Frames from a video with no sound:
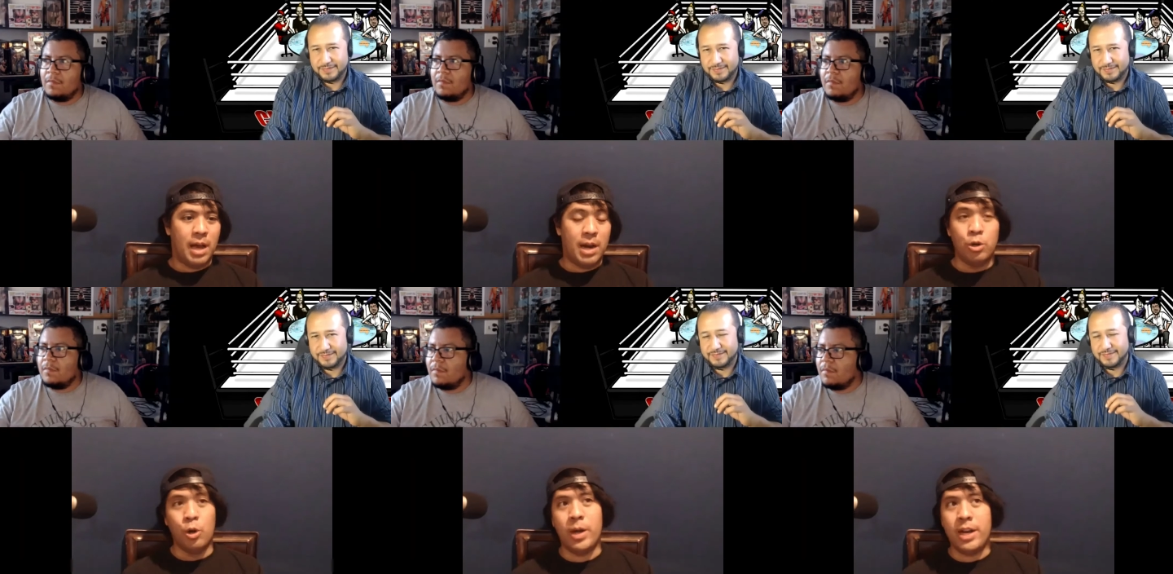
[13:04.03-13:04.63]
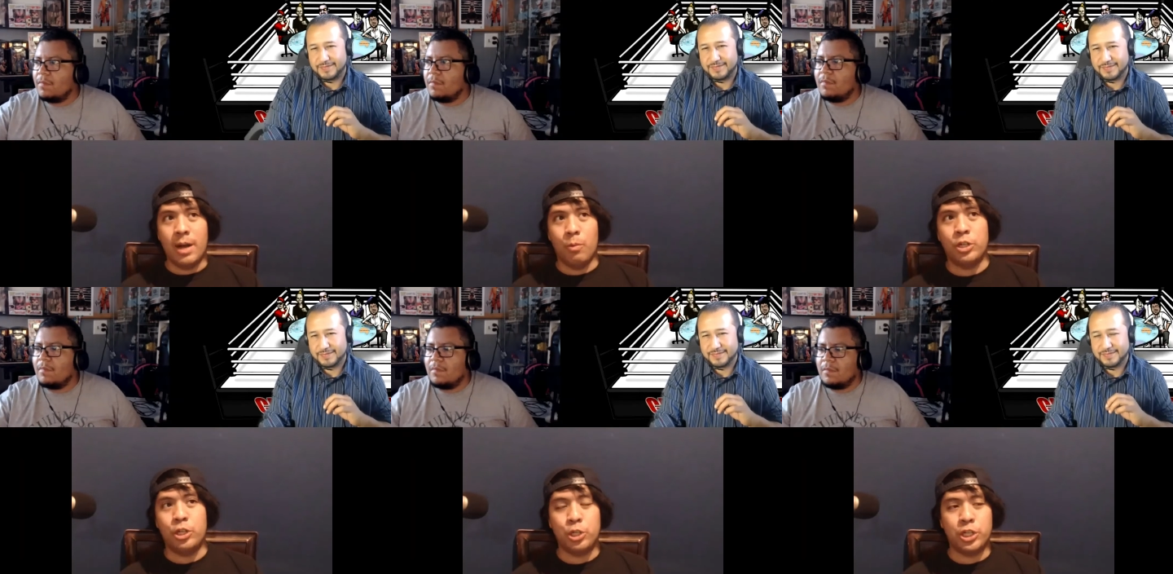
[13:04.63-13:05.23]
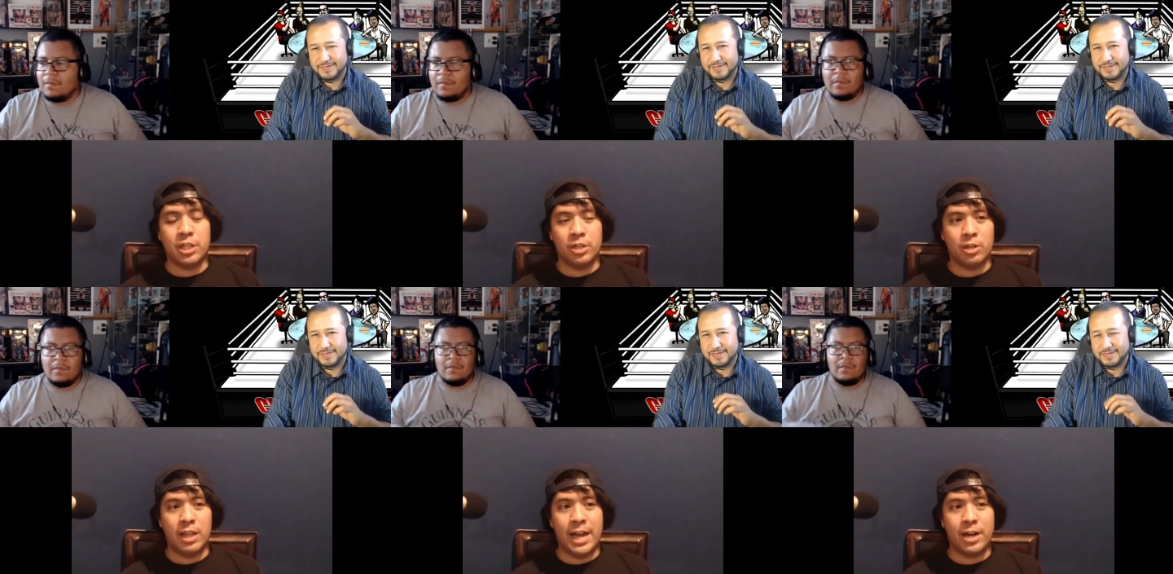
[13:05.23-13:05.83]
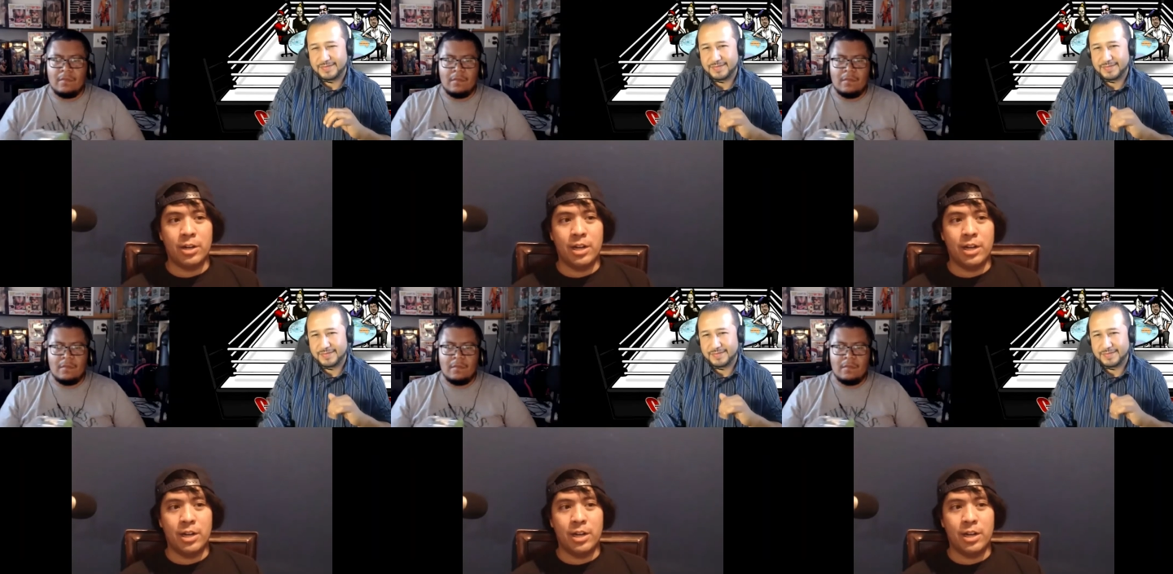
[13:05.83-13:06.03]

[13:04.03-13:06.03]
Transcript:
Speaker 1: I don't know what what Jushin Thunder Liger